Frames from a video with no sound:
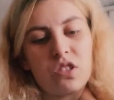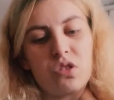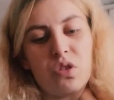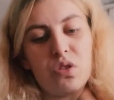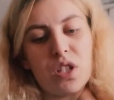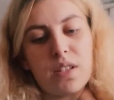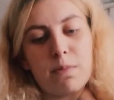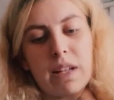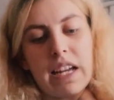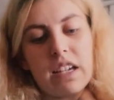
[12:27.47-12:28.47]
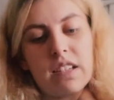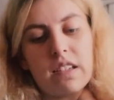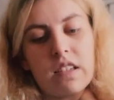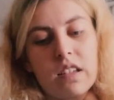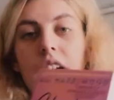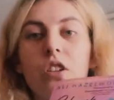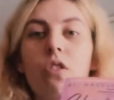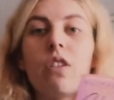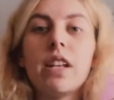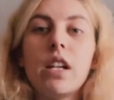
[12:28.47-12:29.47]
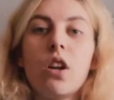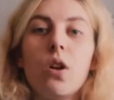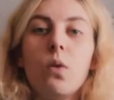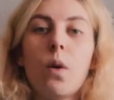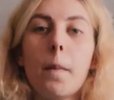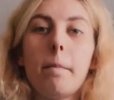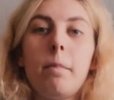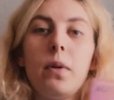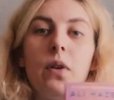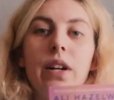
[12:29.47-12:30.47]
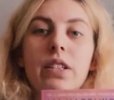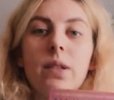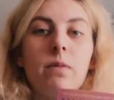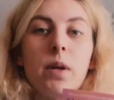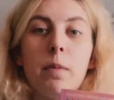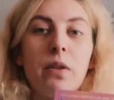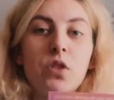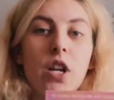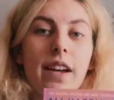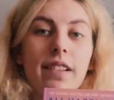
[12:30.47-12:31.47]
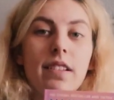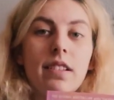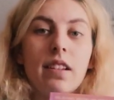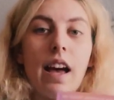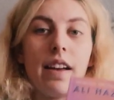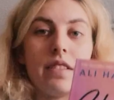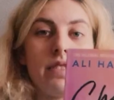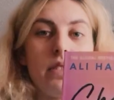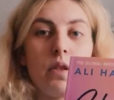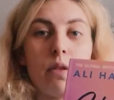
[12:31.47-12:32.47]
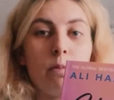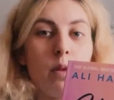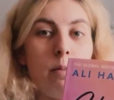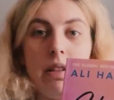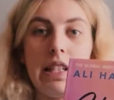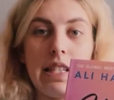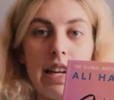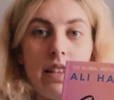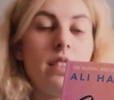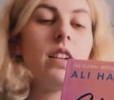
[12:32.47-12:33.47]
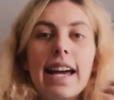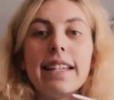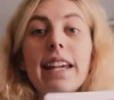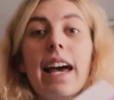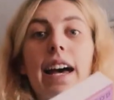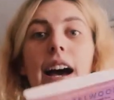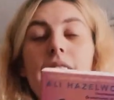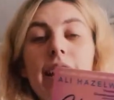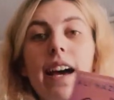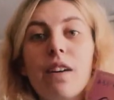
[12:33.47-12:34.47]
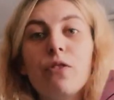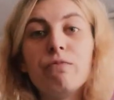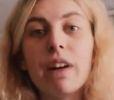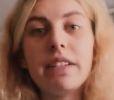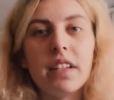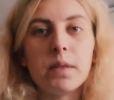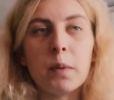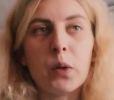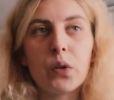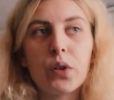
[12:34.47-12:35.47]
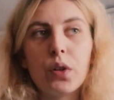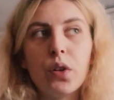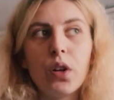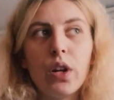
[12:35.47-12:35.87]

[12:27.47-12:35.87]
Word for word: two chess players. I don't really know, but it's something about chess, as you can probably tell. And yeah, I haven't read this book,